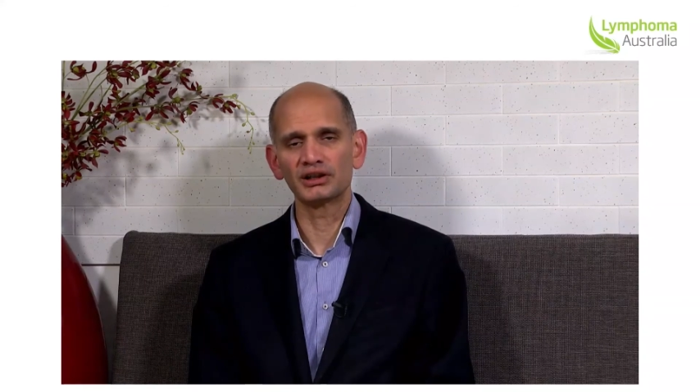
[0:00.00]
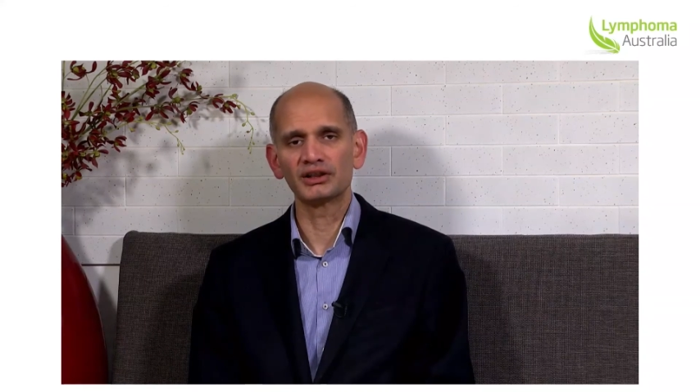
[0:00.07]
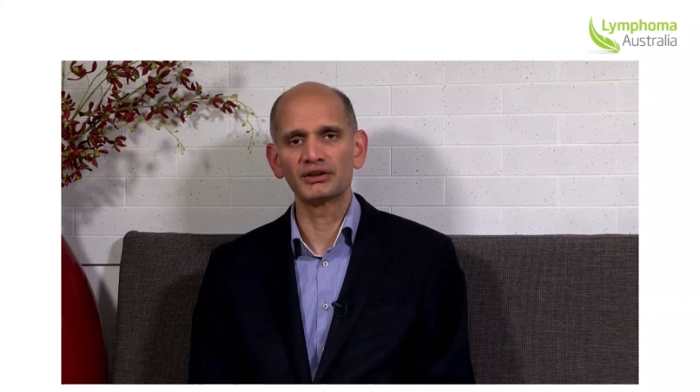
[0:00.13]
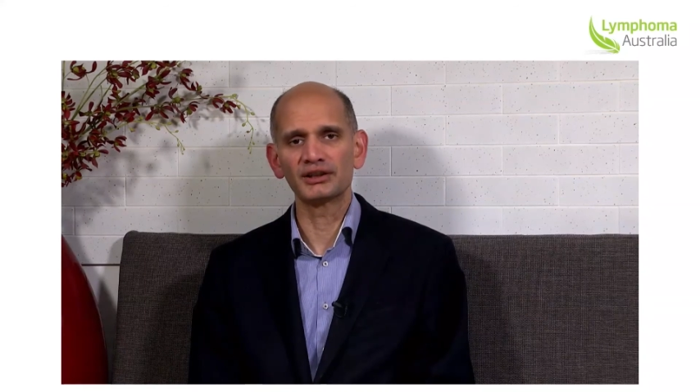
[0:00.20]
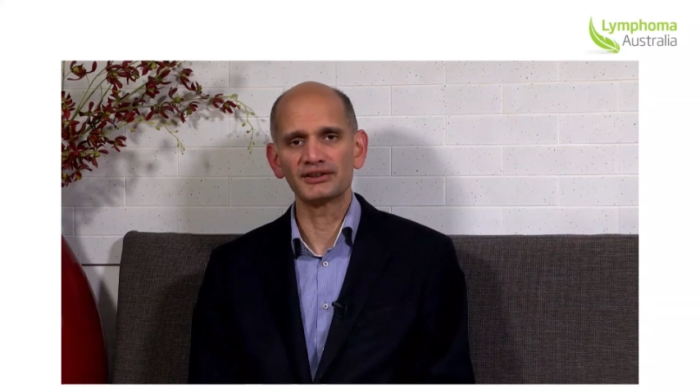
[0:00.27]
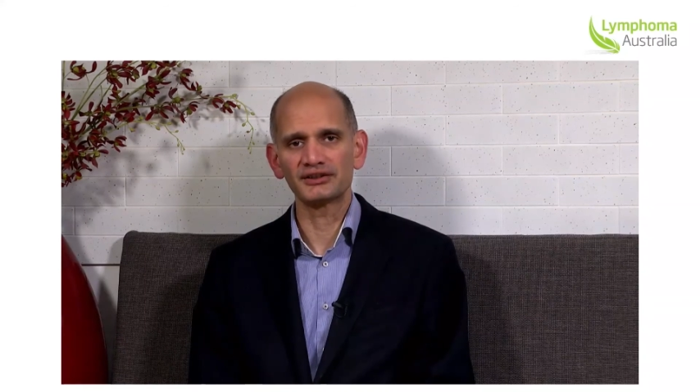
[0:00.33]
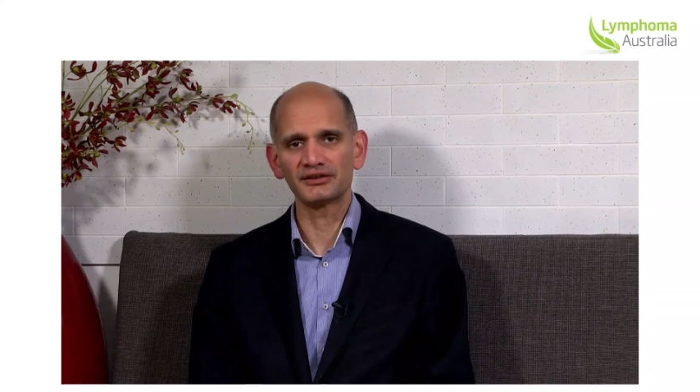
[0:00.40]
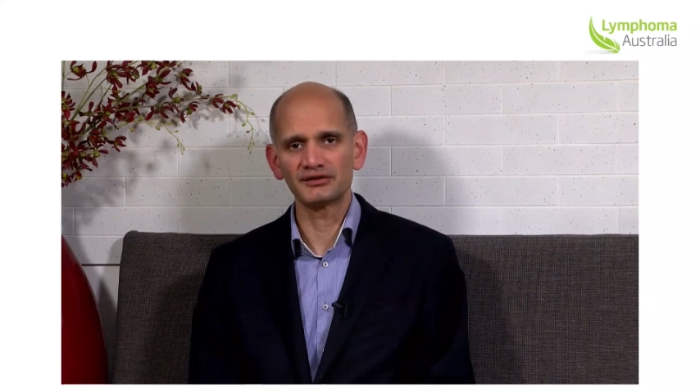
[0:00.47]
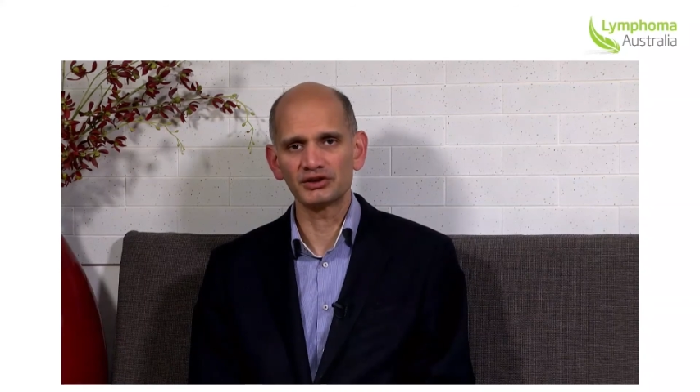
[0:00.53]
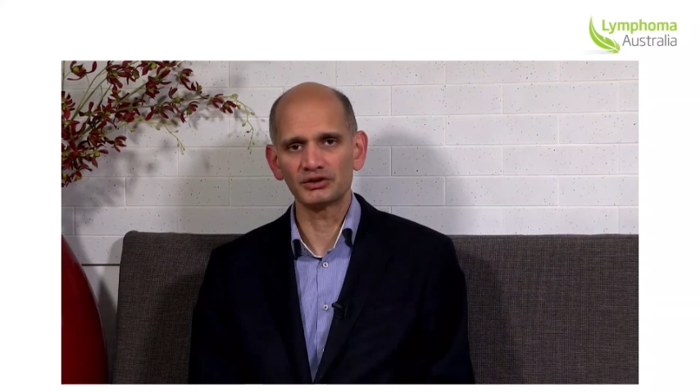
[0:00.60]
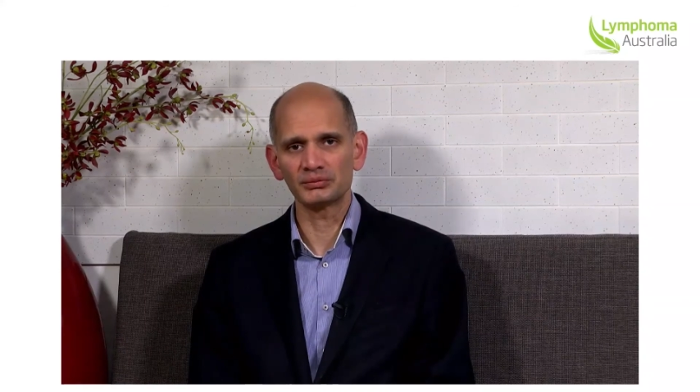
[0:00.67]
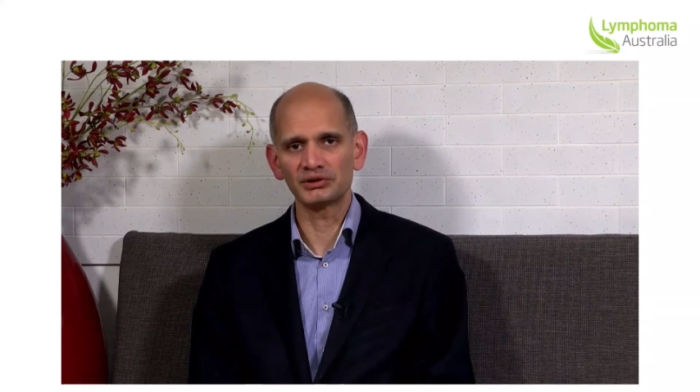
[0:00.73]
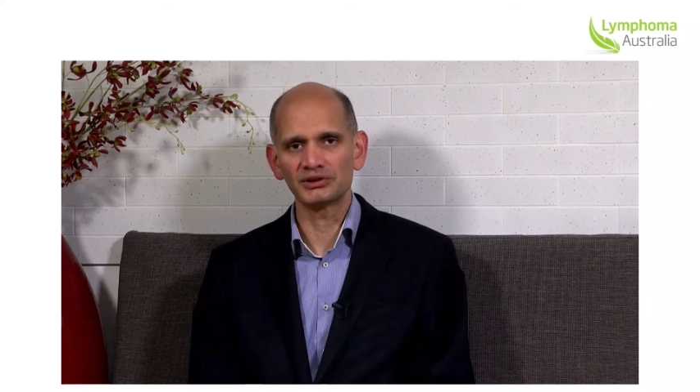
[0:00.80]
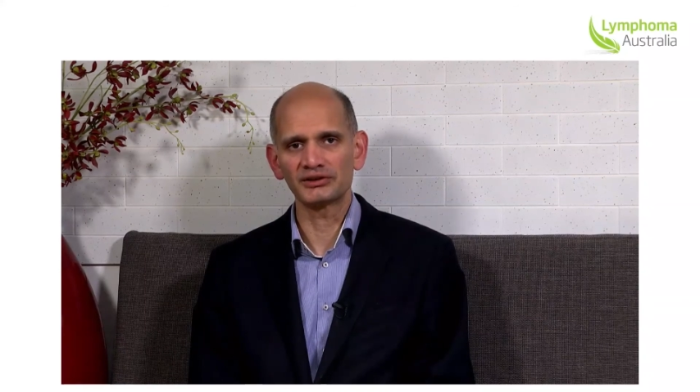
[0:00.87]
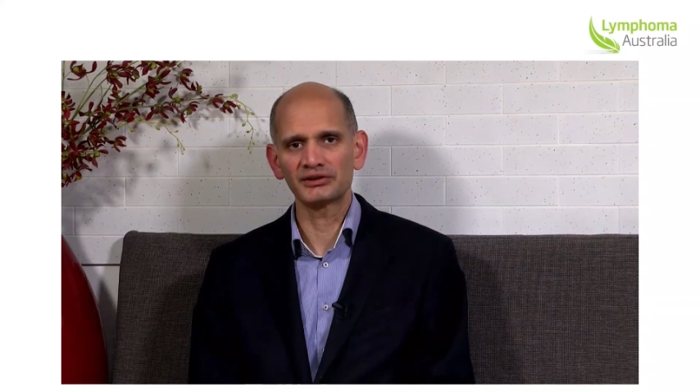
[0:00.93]
aggressive
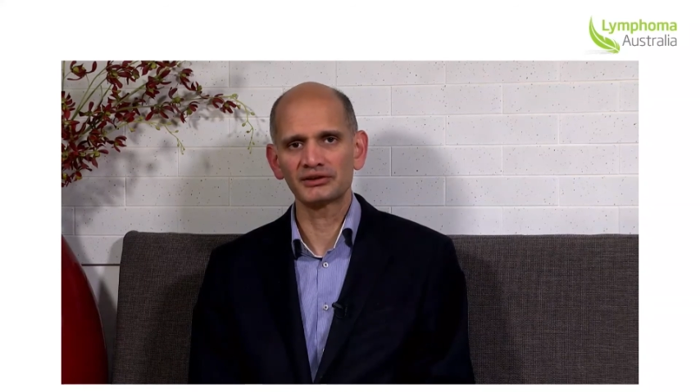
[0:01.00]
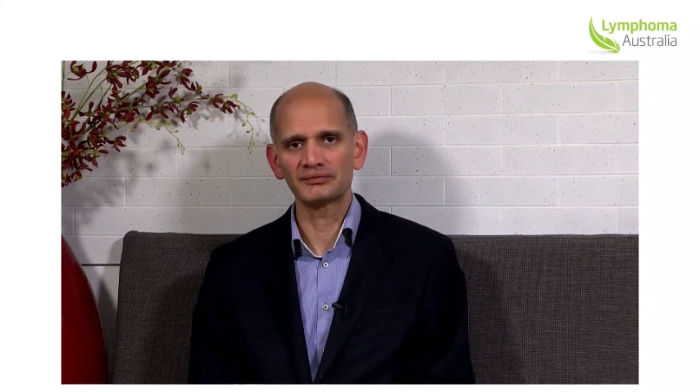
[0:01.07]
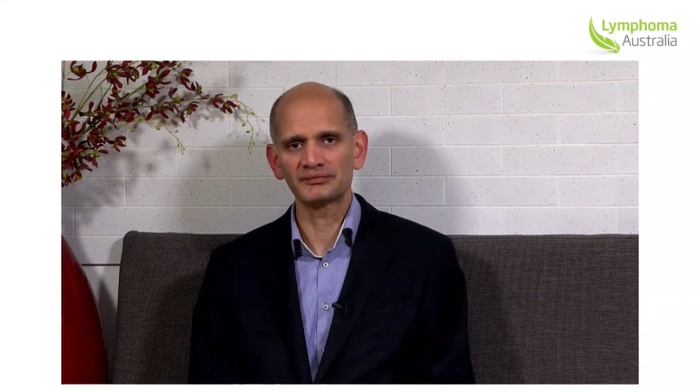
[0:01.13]
tumors.